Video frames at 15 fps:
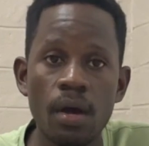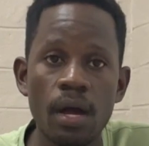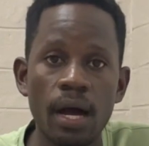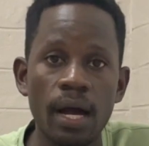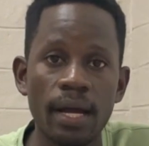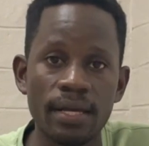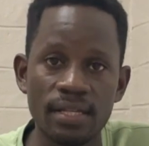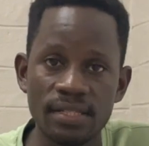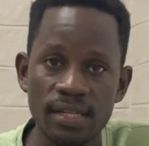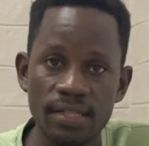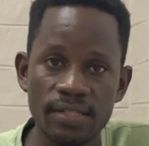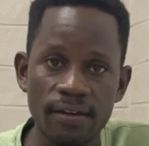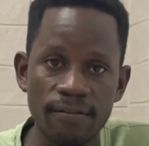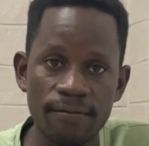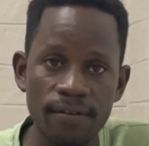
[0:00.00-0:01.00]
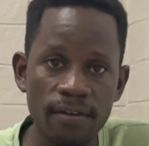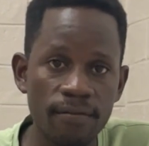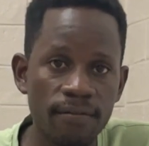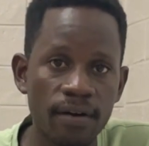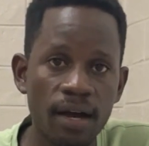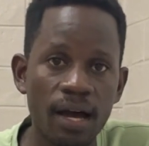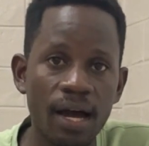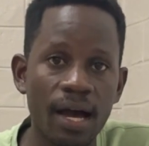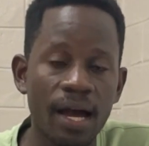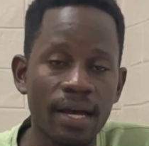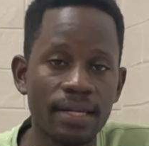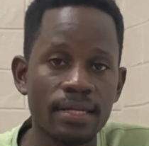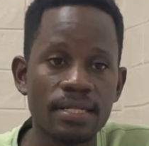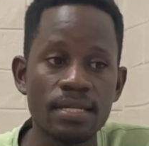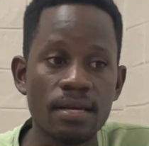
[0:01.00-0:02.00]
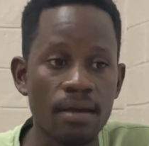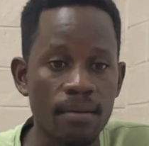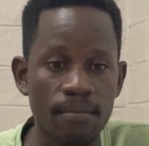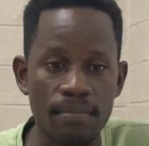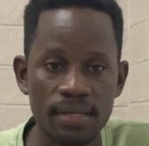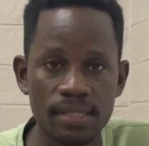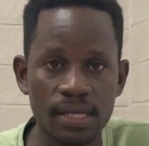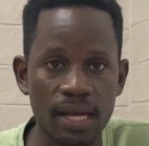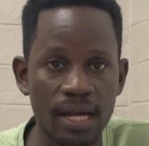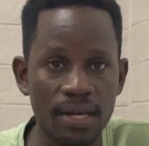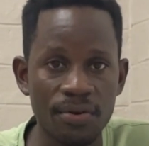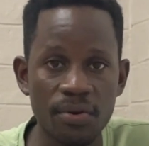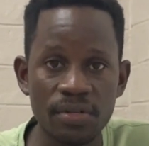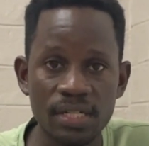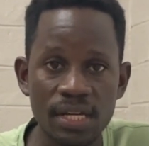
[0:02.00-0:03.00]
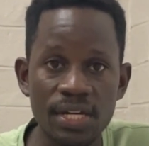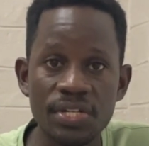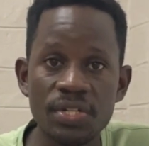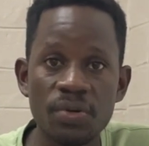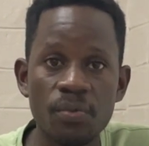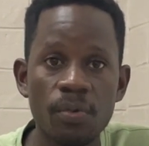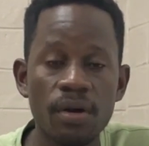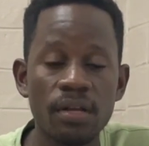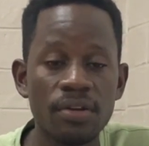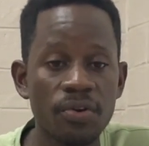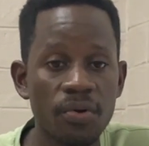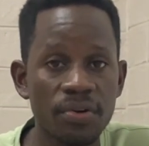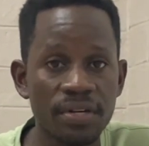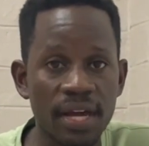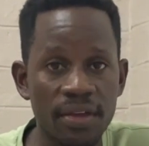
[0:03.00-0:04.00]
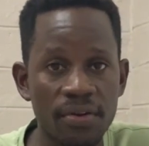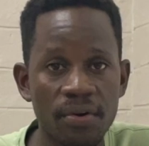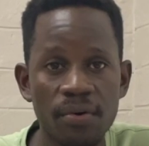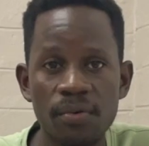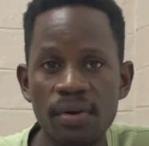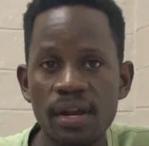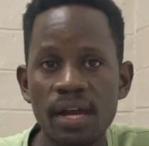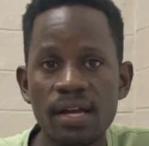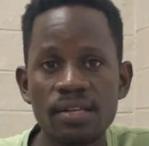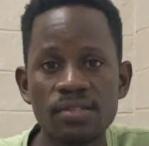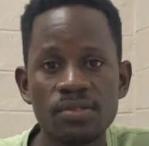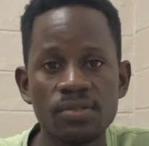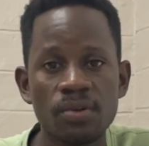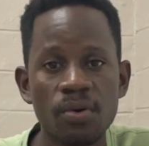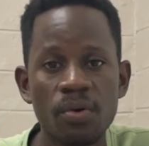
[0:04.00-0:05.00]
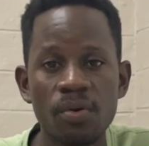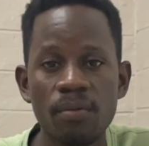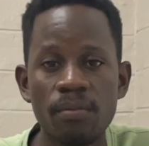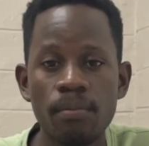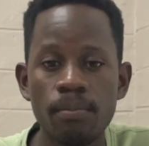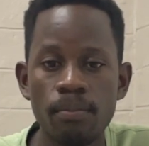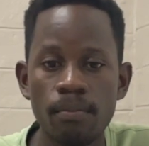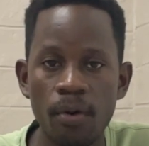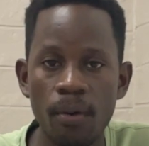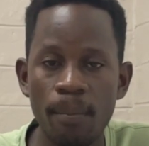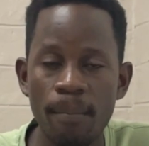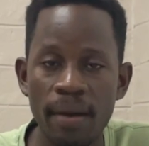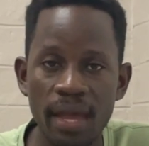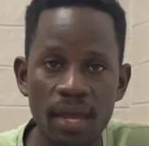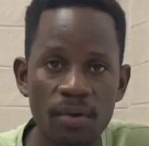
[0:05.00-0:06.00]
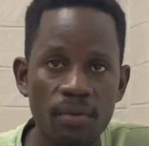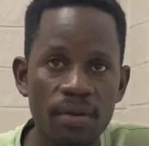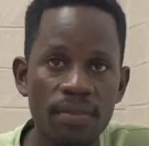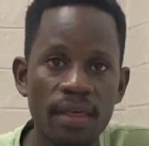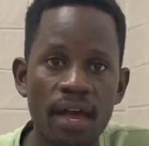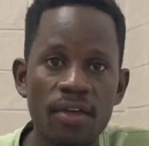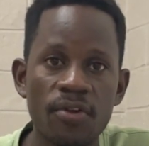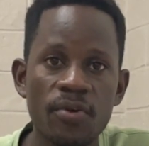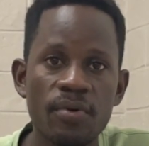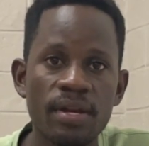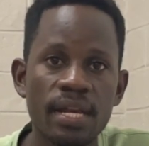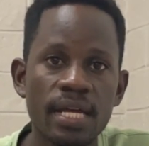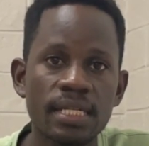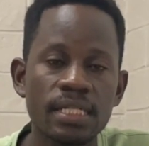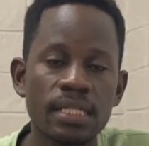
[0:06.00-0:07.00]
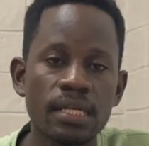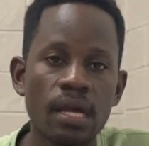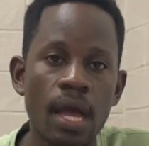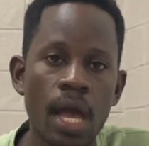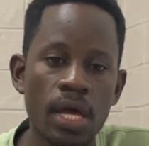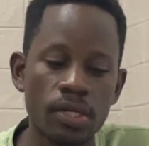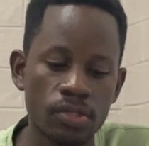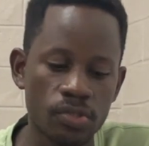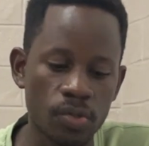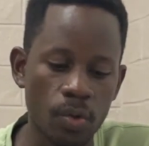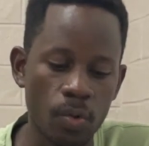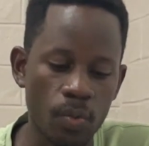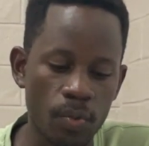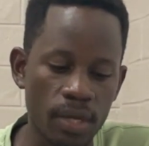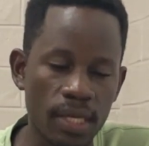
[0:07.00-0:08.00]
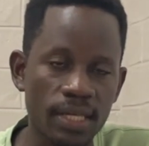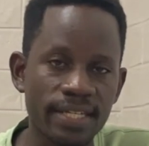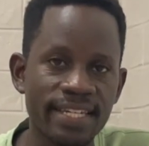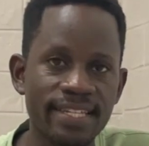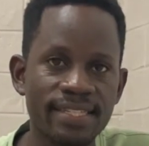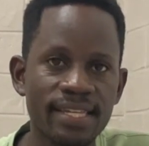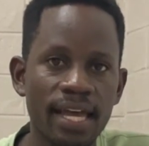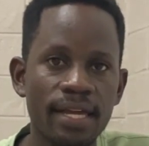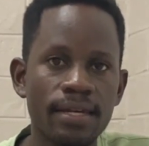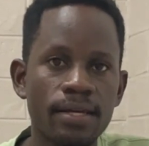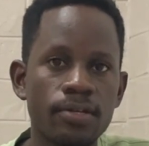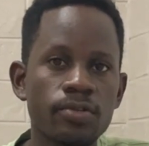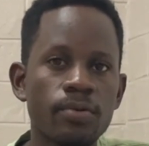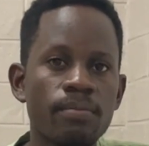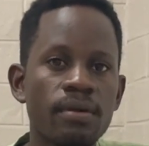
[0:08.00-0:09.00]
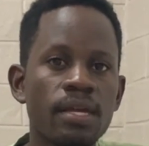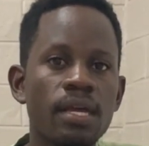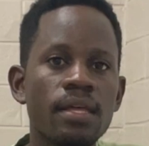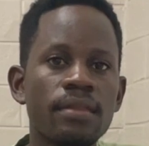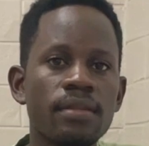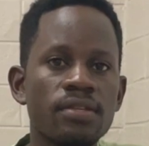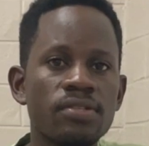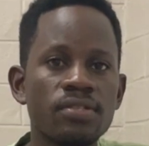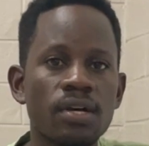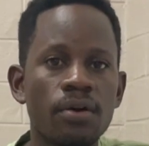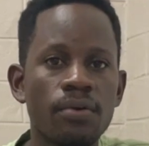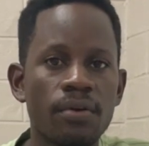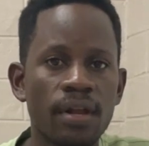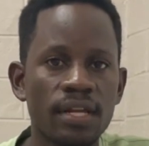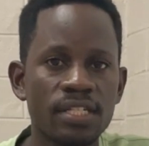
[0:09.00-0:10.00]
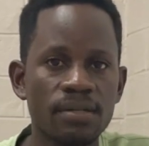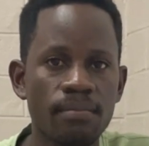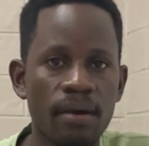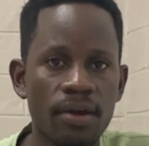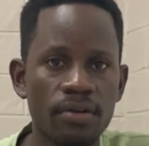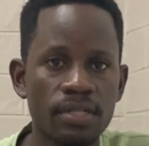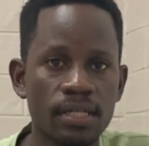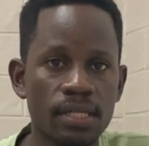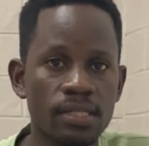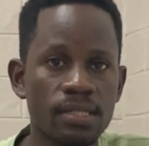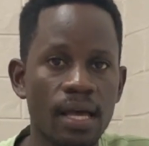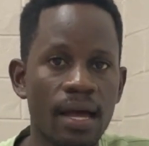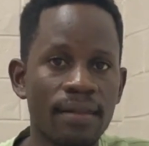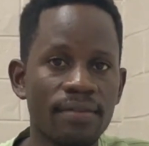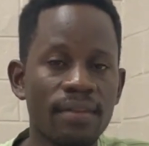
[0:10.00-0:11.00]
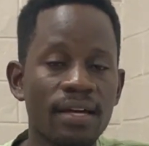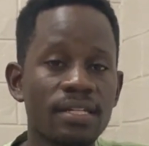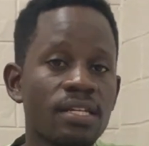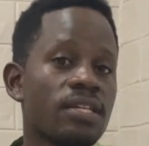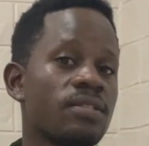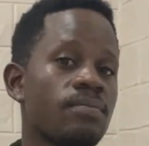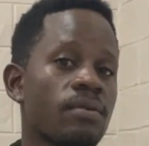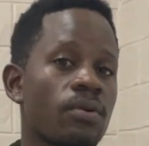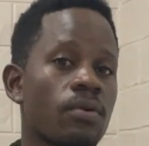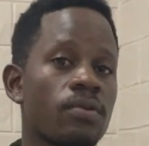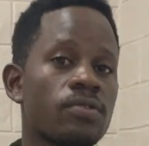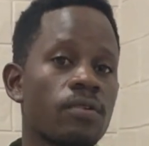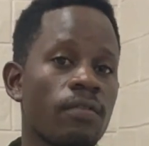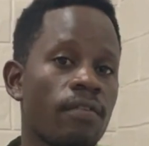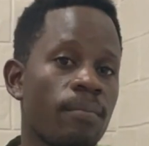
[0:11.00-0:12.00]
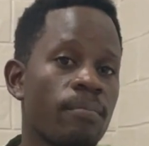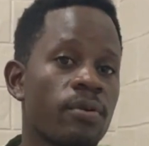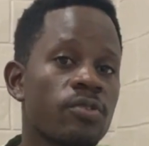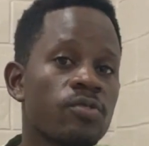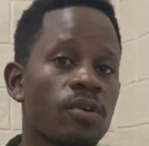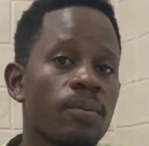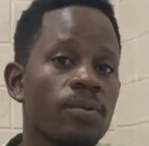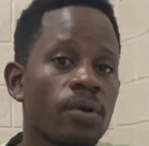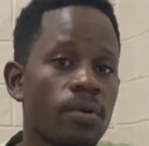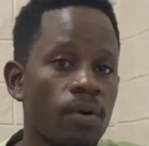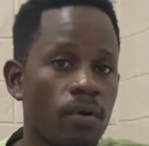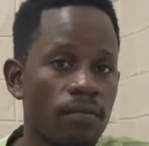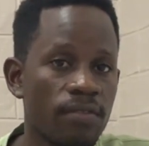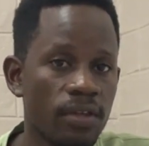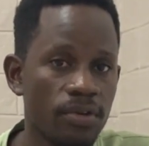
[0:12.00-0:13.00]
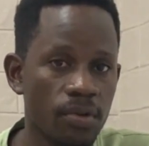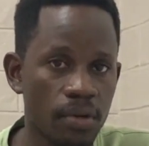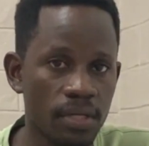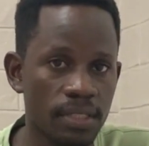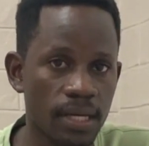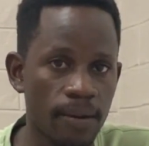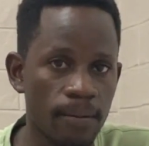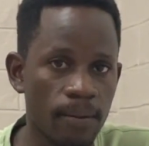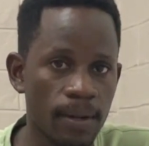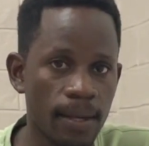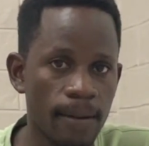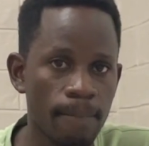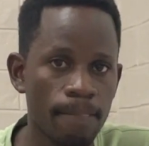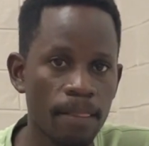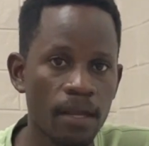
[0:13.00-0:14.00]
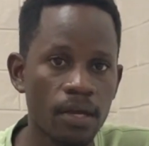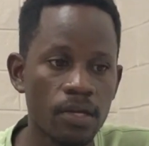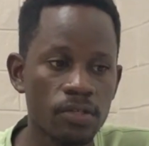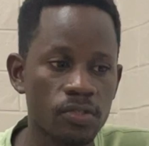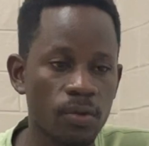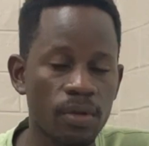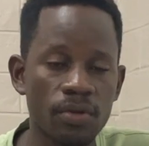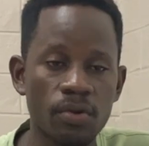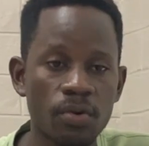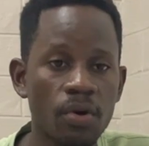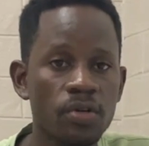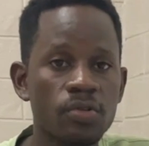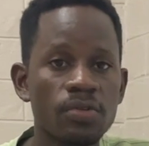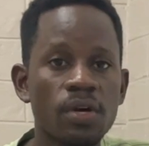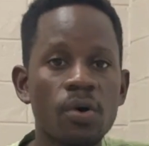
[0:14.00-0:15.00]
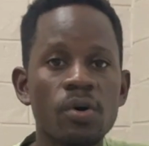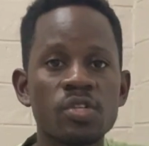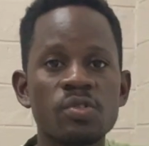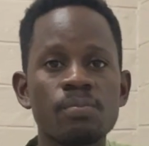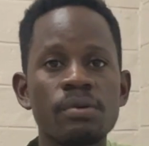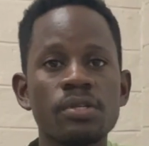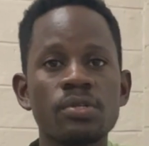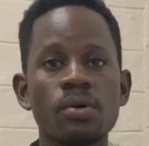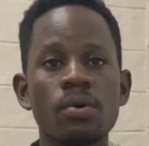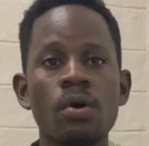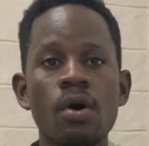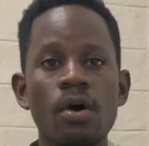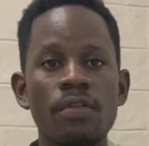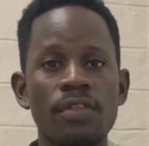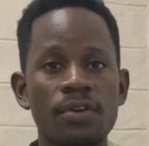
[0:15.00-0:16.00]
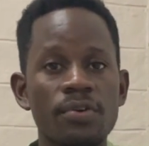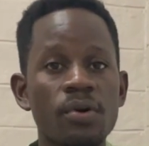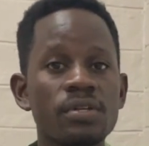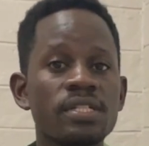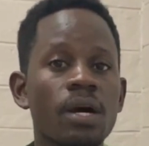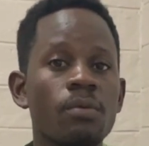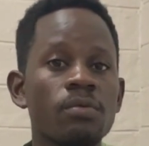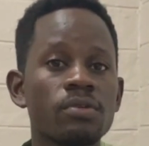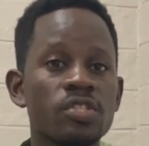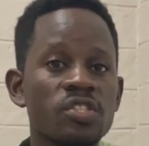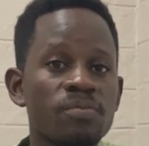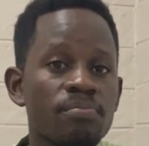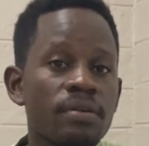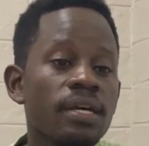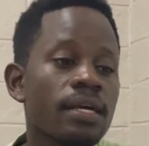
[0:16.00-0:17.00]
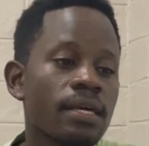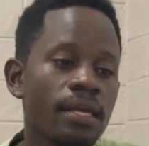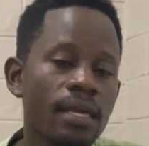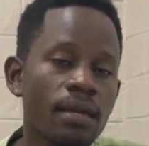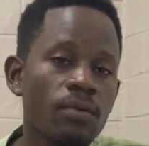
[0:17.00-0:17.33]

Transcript: It's just a fever and basically not eating well, no diarrheas, no pain when they are urinating. So we decided to begin this child on antibiotics, and that is because of a prescription of the doctor. Okay, so when you go to the hospital, the doctor will speak